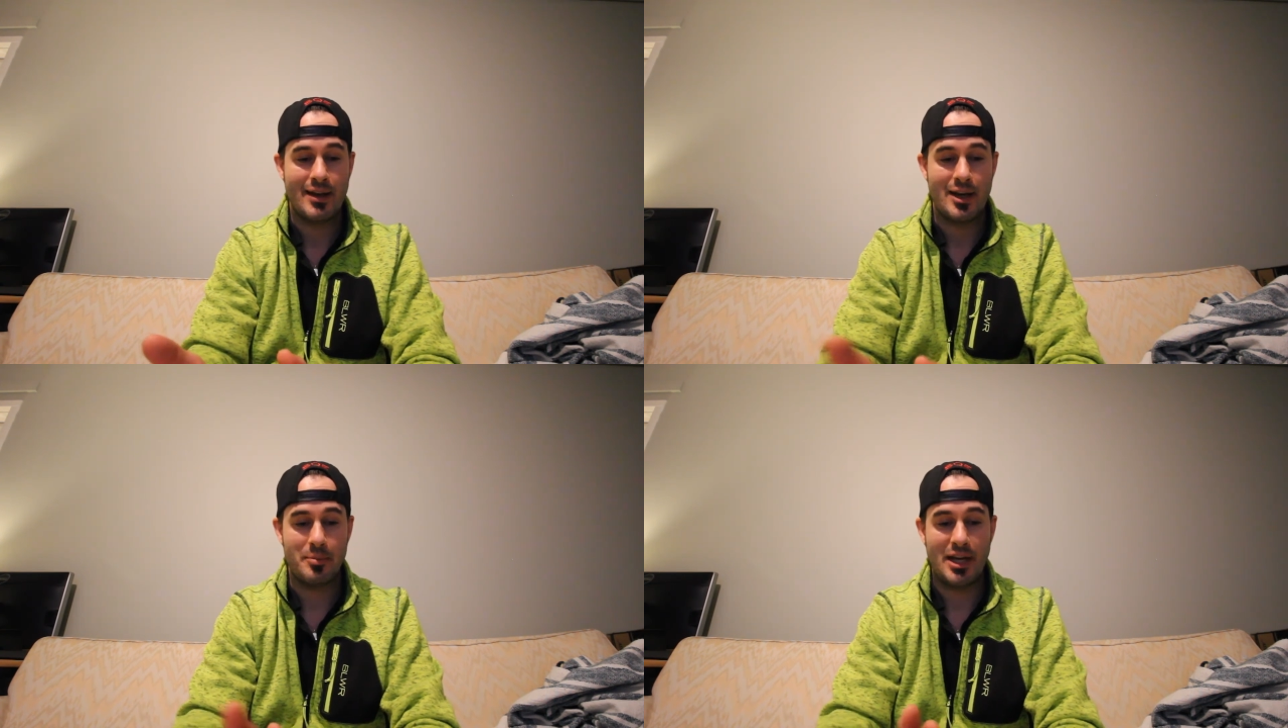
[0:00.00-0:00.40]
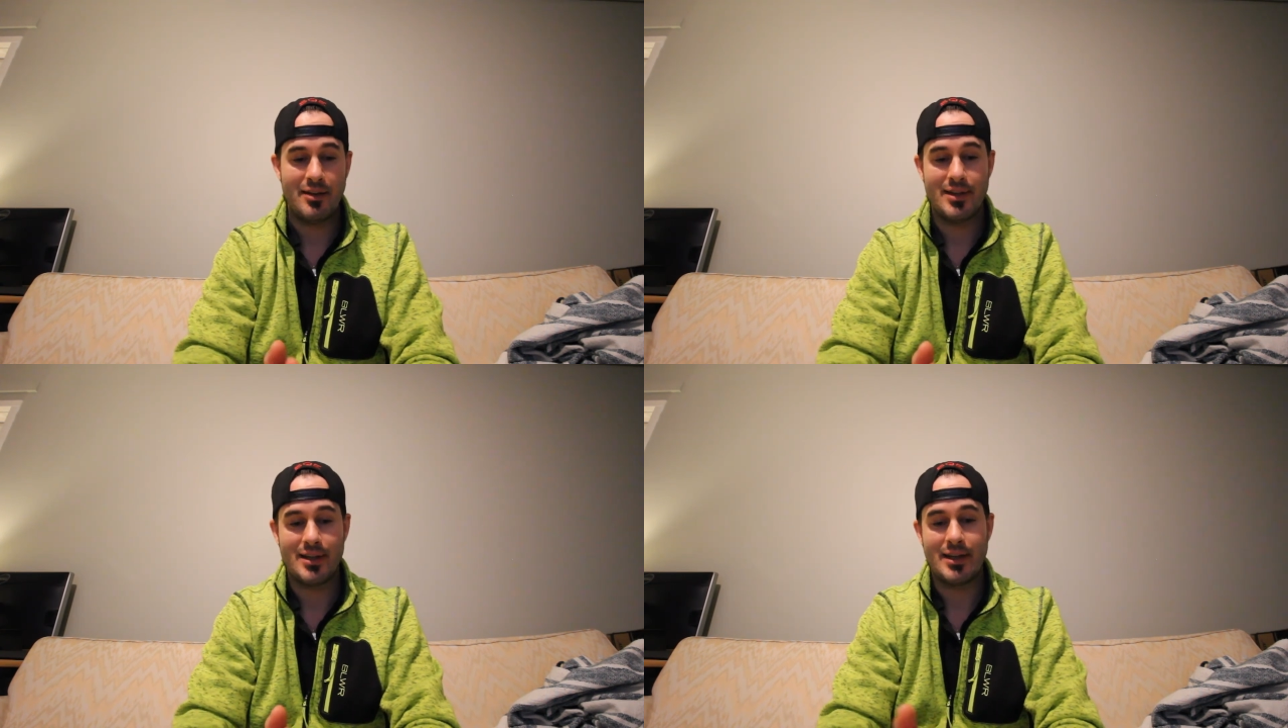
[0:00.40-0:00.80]
I
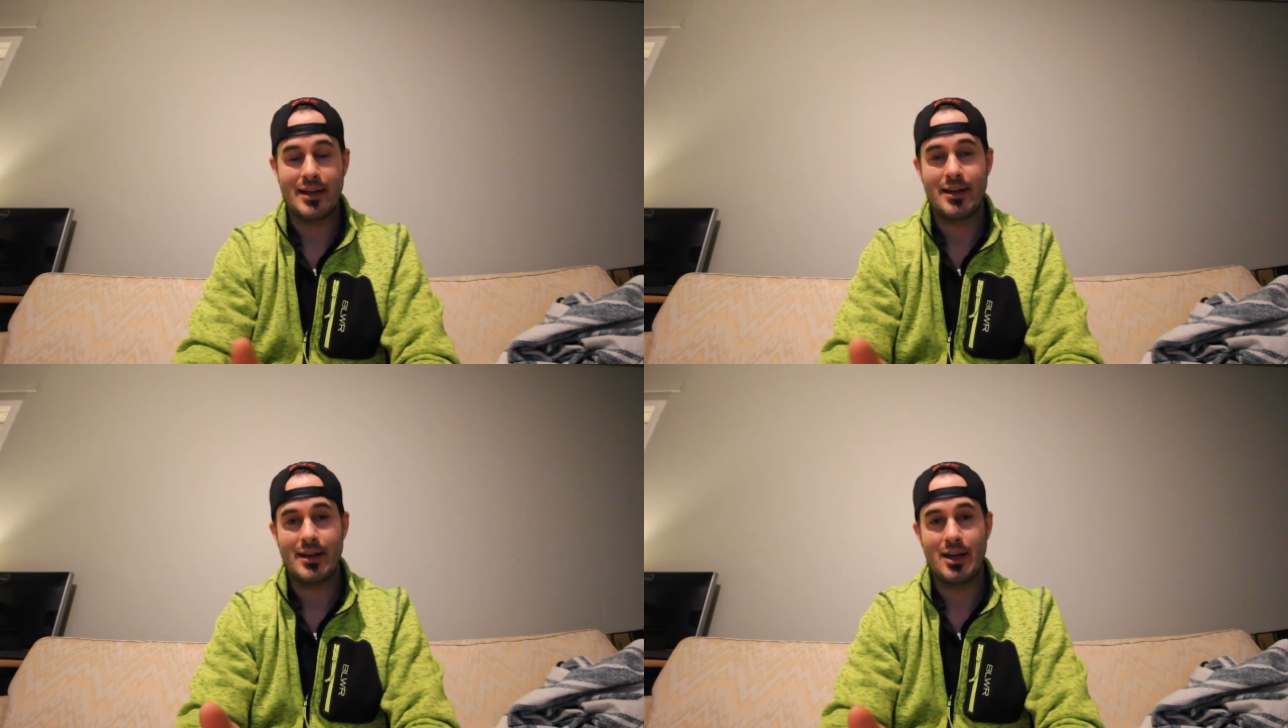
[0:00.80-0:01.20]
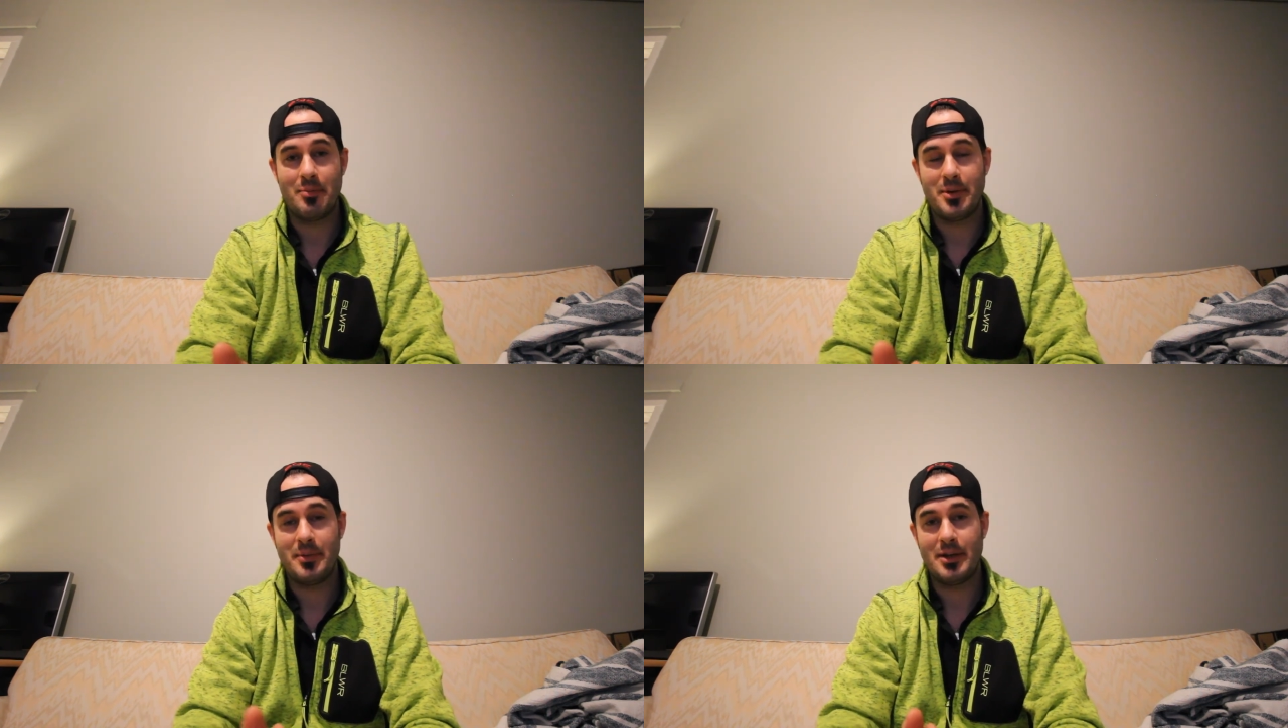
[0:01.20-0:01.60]
believe that I can
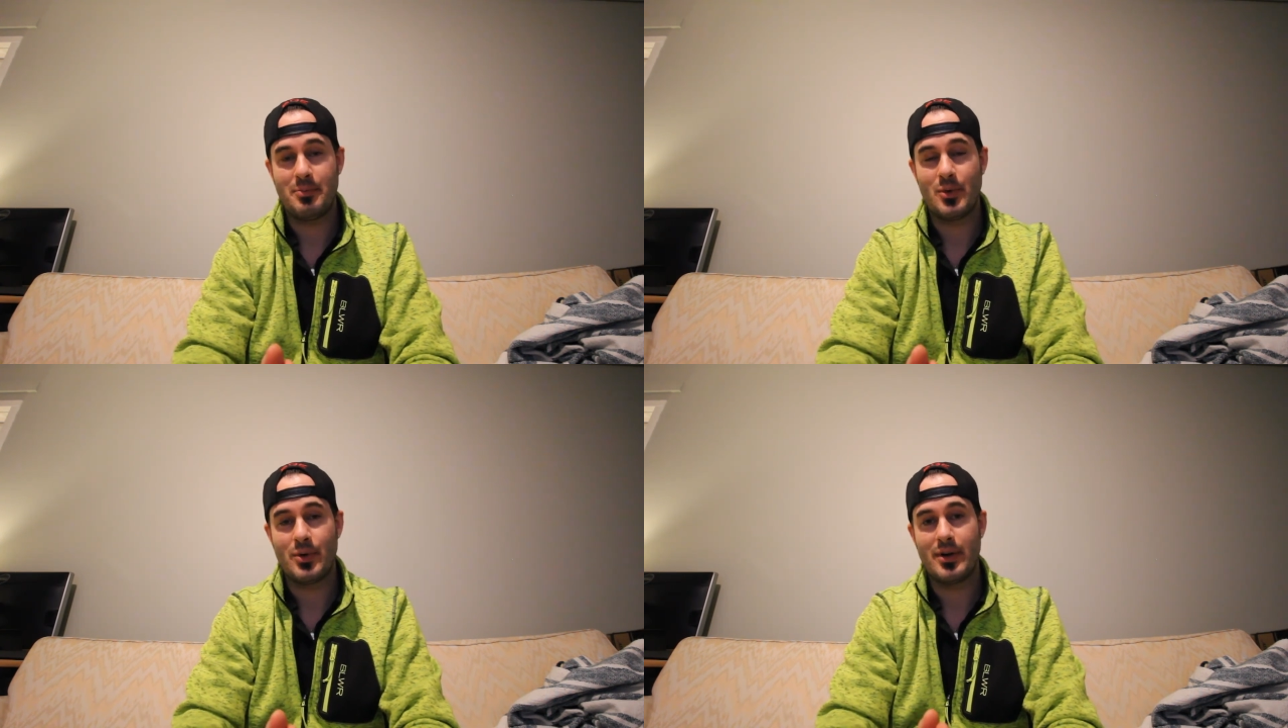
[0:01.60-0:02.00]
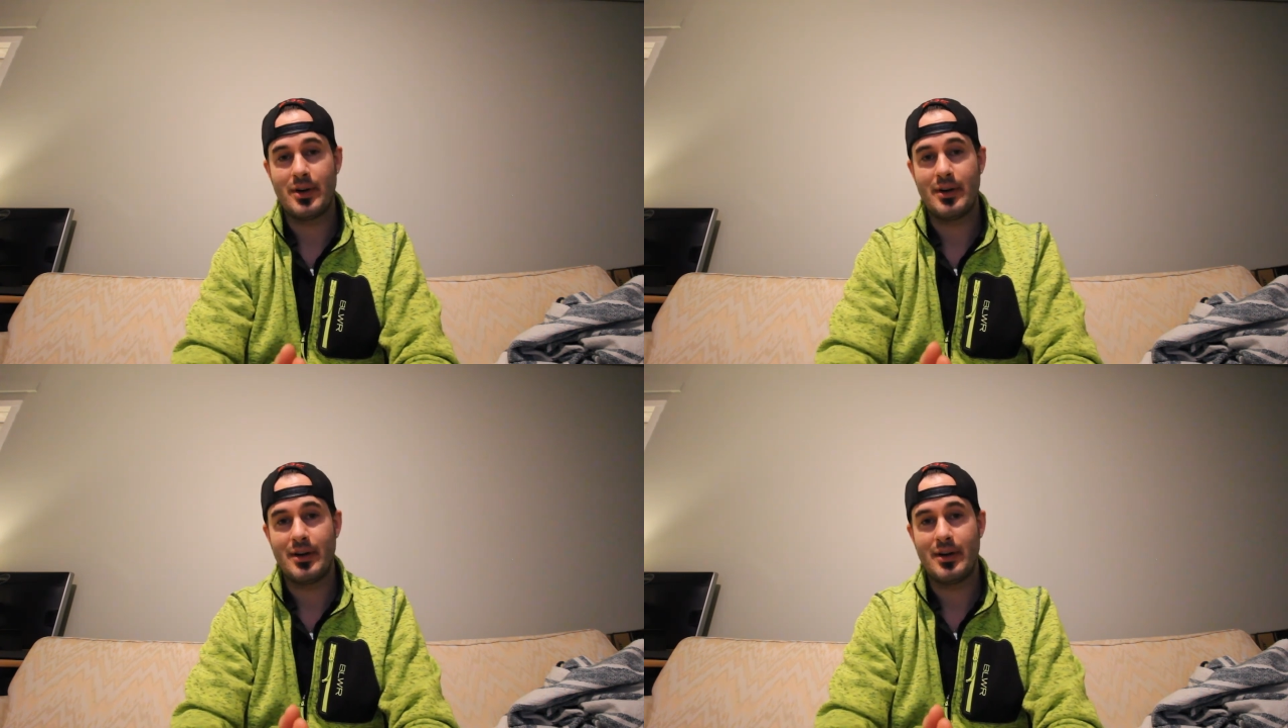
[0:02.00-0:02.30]
help a bit more